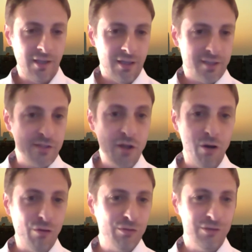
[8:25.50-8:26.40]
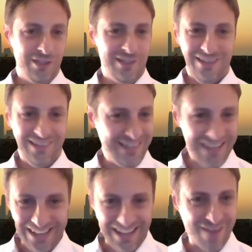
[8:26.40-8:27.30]
snow,
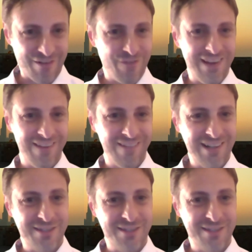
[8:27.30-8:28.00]
like everything, right?